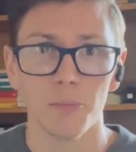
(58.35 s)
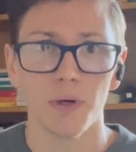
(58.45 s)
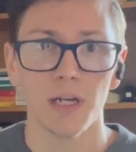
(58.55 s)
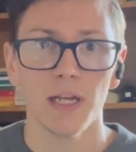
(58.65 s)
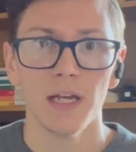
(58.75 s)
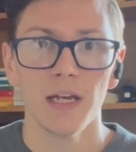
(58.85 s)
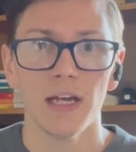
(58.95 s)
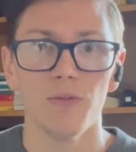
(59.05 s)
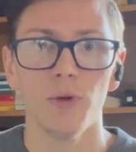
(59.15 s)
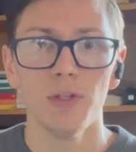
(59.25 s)
But
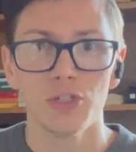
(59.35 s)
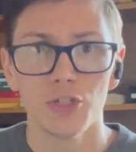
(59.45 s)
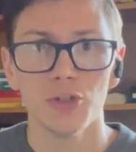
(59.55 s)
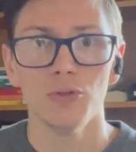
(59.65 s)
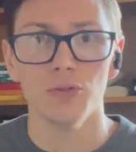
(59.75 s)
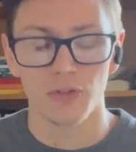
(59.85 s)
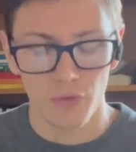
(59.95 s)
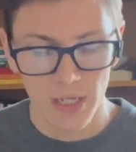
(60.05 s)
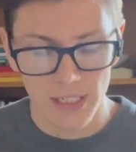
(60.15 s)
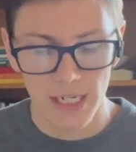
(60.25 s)
if we choose, if
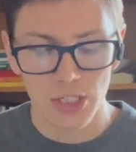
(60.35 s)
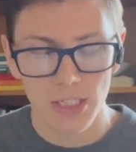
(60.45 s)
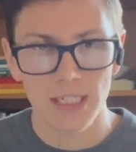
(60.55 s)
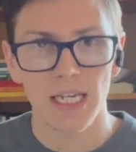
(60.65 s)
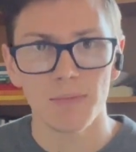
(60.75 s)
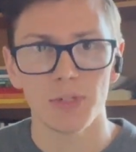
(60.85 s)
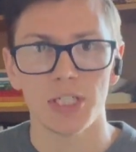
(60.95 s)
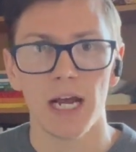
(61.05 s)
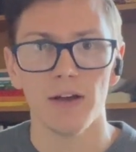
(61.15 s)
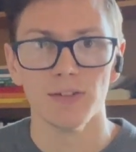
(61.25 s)
we intentionally take up the
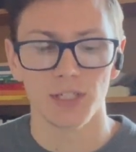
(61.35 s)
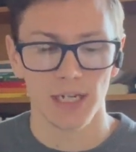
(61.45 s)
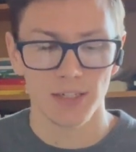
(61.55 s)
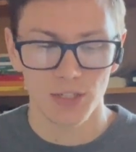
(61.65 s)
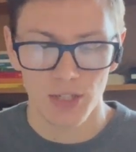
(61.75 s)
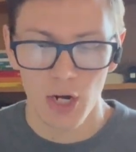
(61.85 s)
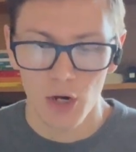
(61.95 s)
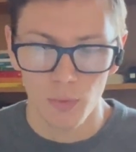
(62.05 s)
challenge to not just